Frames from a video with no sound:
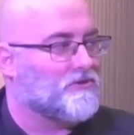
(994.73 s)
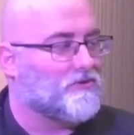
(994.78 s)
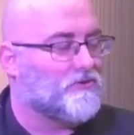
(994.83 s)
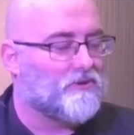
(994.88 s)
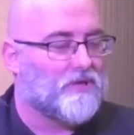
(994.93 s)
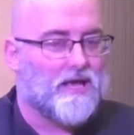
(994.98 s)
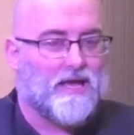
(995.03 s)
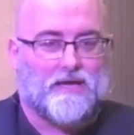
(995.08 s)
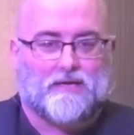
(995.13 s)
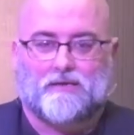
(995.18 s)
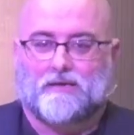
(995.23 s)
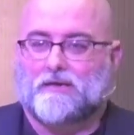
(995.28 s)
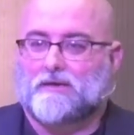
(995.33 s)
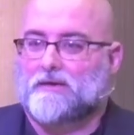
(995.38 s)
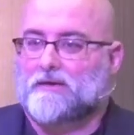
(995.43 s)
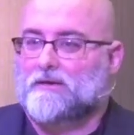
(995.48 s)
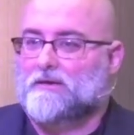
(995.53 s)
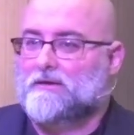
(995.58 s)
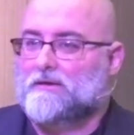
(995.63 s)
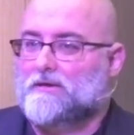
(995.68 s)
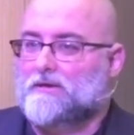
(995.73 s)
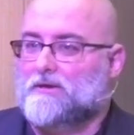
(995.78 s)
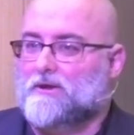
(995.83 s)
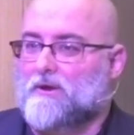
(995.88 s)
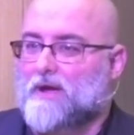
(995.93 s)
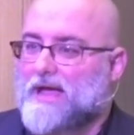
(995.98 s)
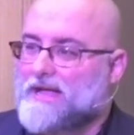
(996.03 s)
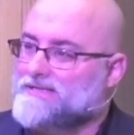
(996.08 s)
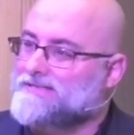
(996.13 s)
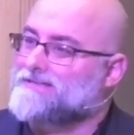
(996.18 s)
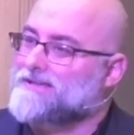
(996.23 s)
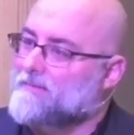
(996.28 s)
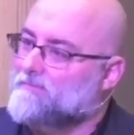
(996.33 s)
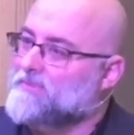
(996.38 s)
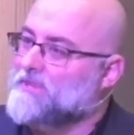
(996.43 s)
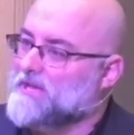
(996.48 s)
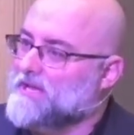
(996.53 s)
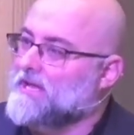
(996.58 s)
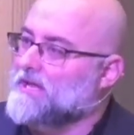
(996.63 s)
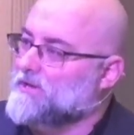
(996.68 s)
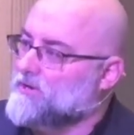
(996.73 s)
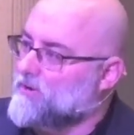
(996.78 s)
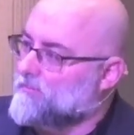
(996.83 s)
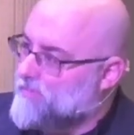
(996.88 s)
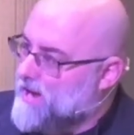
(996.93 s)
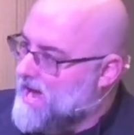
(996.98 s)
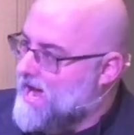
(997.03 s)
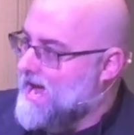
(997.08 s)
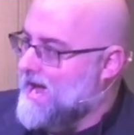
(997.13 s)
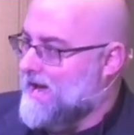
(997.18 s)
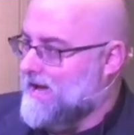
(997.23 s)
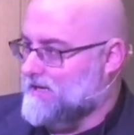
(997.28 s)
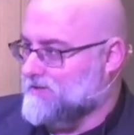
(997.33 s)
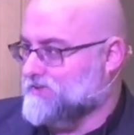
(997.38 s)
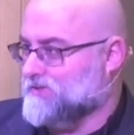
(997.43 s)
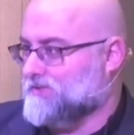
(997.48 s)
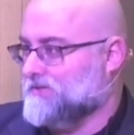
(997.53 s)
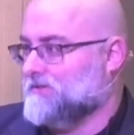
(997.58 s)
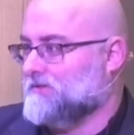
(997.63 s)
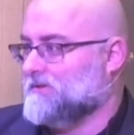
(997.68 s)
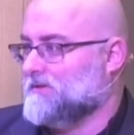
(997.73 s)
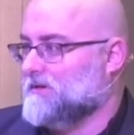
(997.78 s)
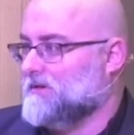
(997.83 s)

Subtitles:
who has something in your past,